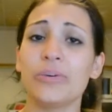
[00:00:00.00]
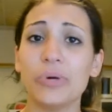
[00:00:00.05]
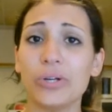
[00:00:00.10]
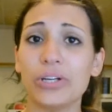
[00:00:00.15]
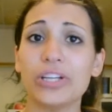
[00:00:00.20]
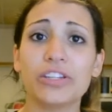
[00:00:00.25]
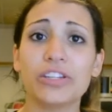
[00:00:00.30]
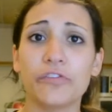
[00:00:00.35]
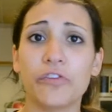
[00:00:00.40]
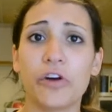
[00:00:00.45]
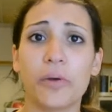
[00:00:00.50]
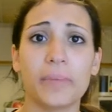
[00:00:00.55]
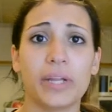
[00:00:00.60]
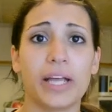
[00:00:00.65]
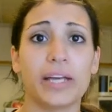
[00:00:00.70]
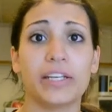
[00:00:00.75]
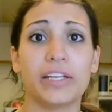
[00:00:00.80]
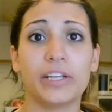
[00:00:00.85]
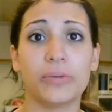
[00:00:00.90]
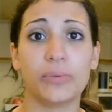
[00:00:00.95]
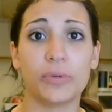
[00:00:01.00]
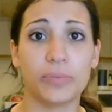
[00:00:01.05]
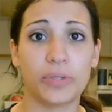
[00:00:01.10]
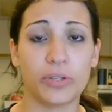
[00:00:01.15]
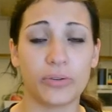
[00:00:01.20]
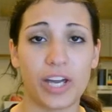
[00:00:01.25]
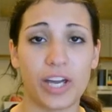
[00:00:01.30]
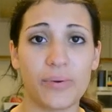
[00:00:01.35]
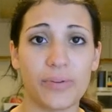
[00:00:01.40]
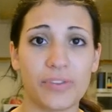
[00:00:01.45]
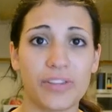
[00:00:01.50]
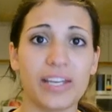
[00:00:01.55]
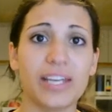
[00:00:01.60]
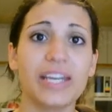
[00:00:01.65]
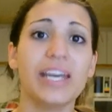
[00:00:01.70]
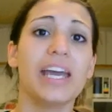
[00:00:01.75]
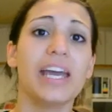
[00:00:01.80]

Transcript: will eat the formula and he will be okay with it.